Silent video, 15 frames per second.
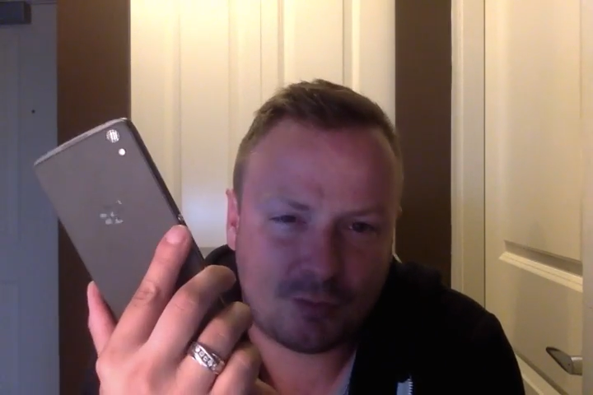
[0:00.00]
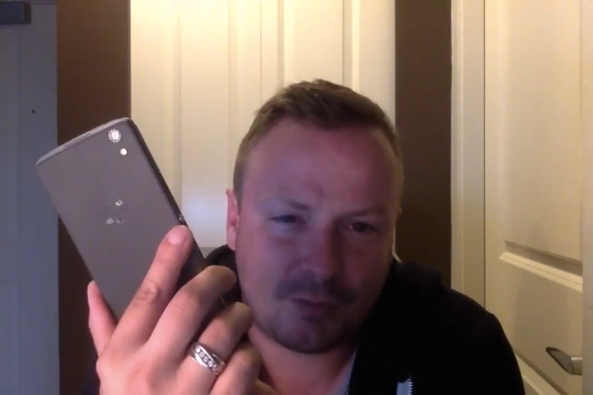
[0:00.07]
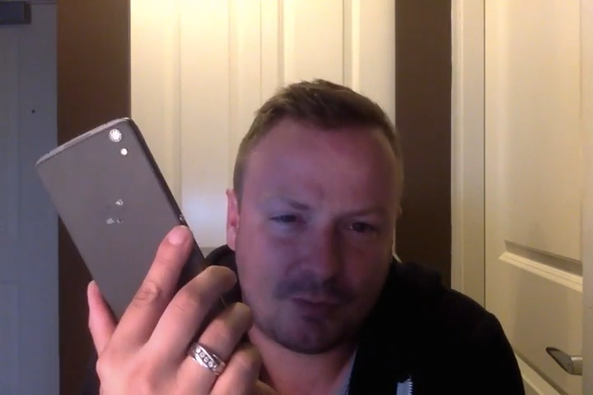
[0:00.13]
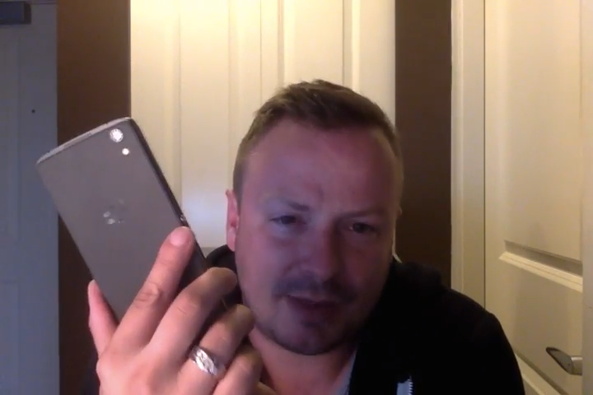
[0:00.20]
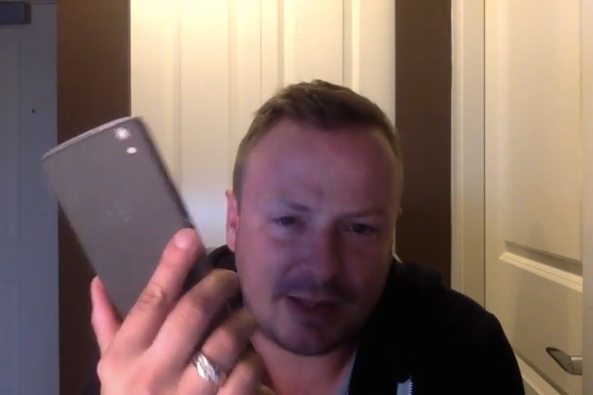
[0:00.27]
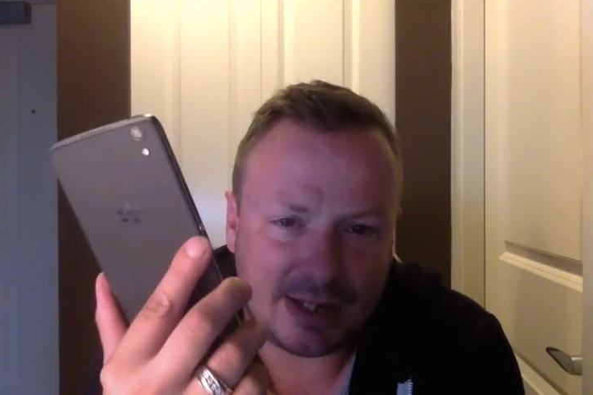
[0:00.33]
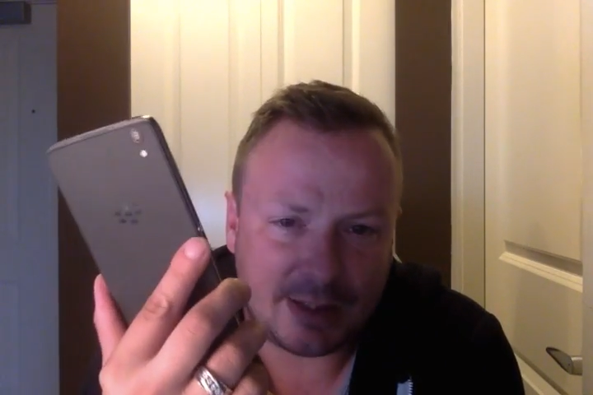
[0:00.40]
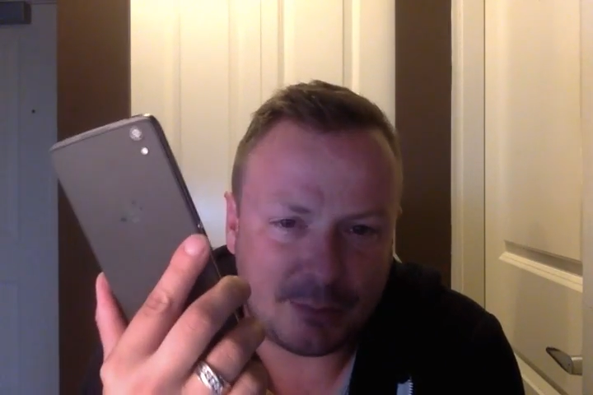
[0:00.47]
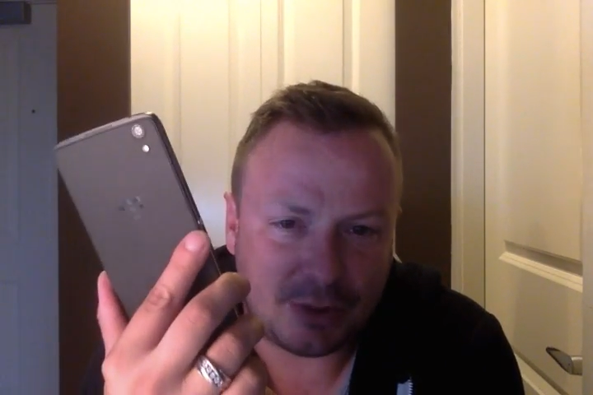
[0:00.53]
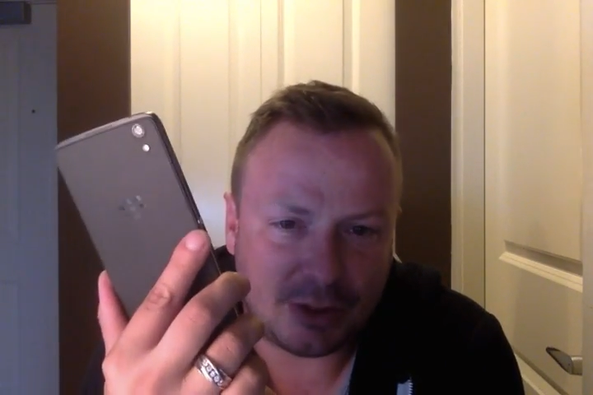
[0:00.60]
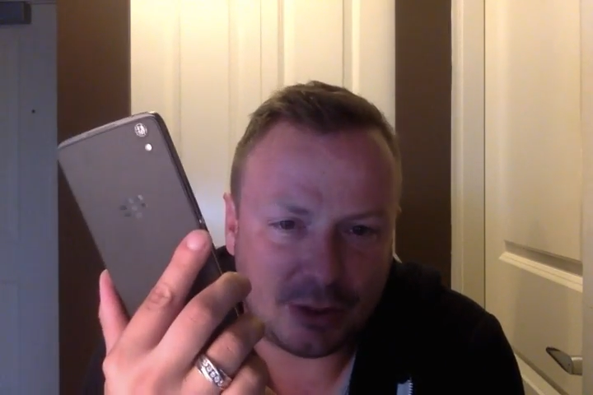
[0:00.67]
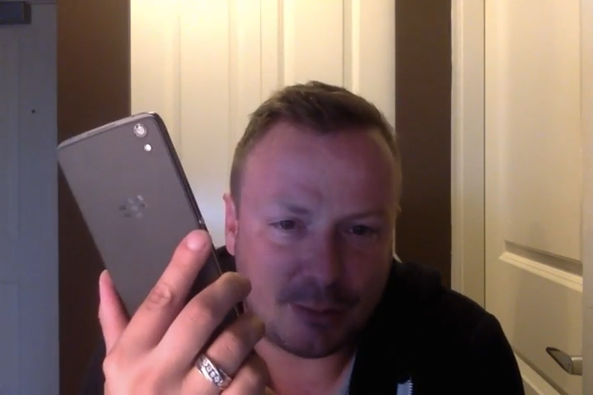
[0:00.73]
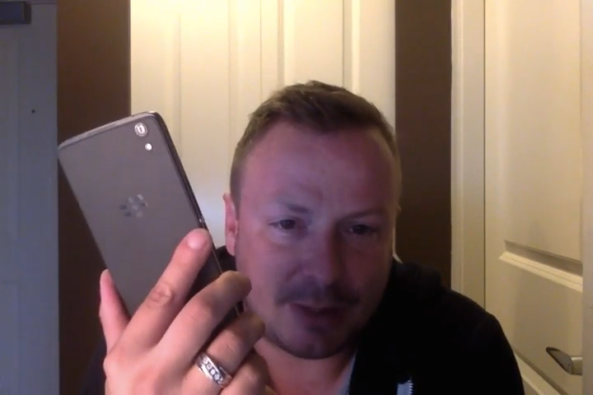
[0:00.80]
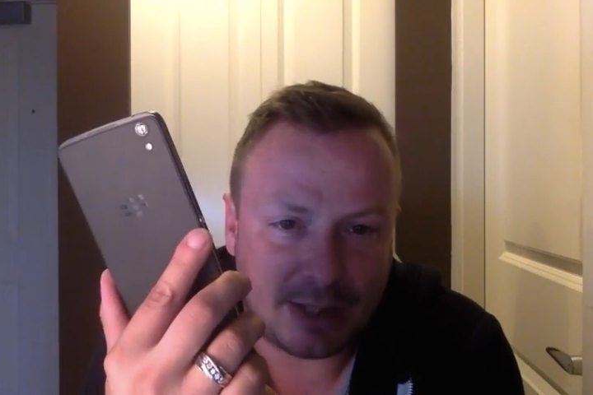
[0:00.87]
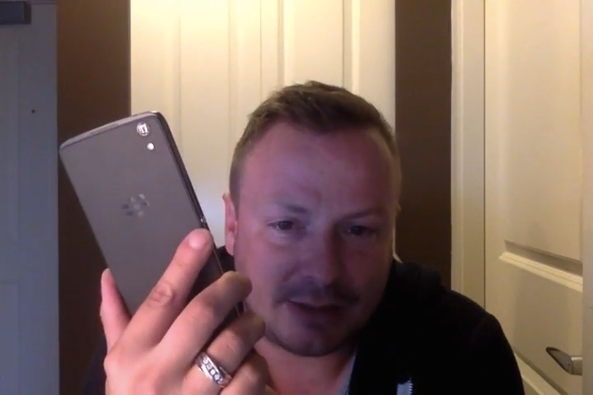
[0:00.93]
thinking I'm going to
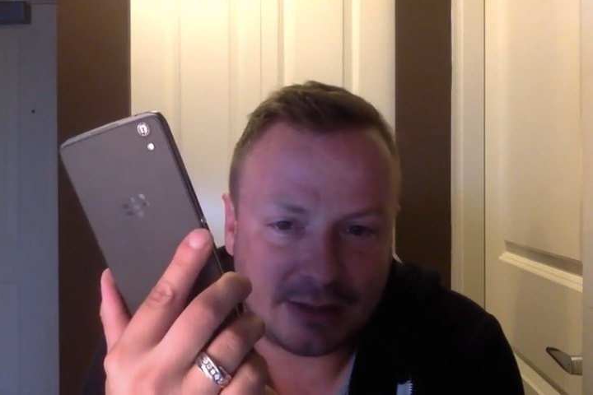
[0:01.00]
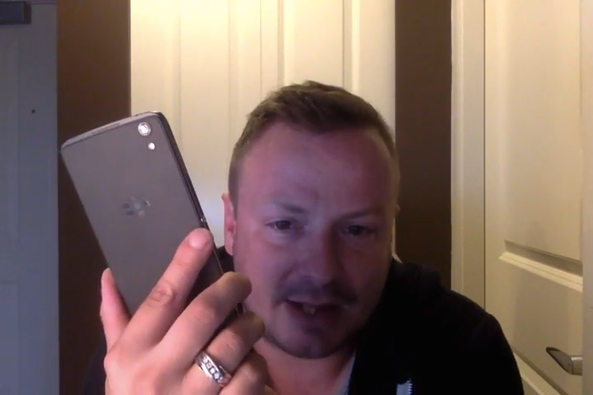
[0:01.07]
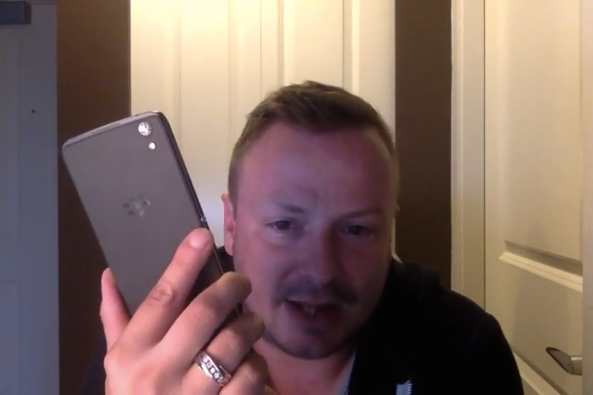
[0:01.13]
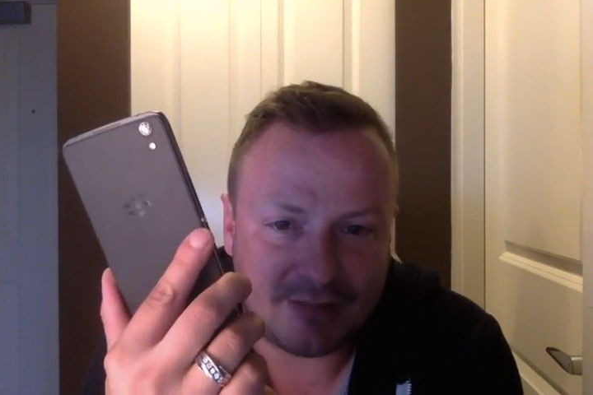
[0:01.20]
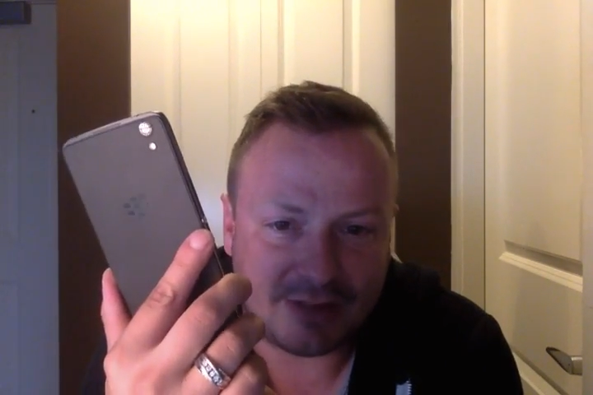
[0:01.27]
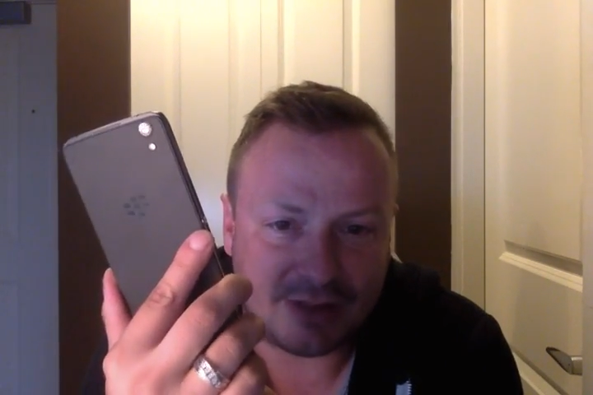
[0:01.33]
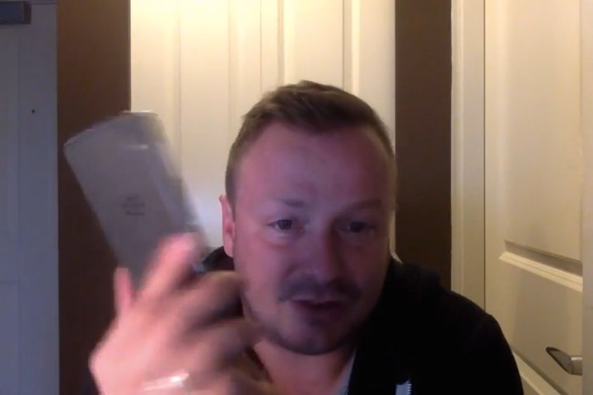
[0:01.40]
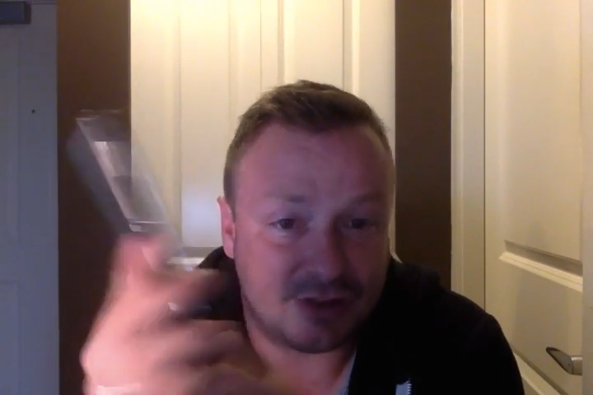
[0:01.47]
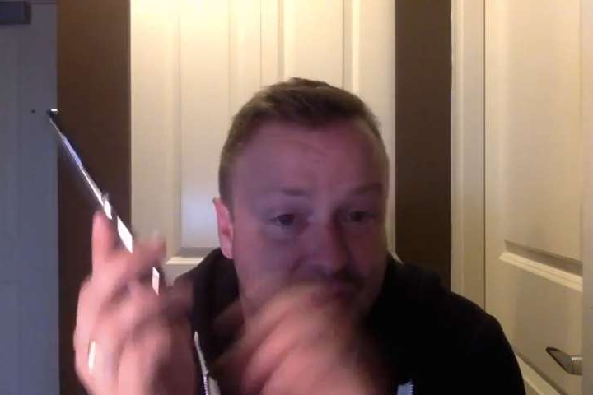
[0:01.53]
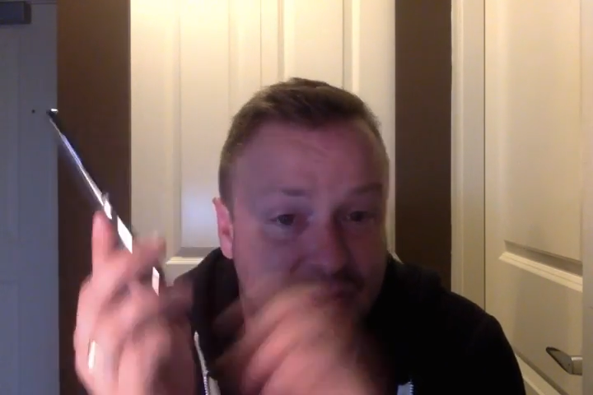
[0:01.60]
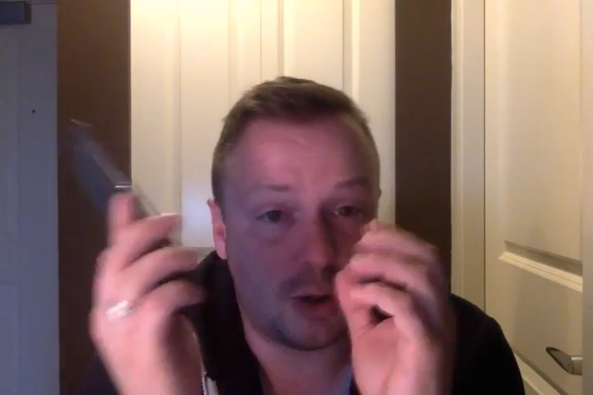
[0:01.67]
go back to having it just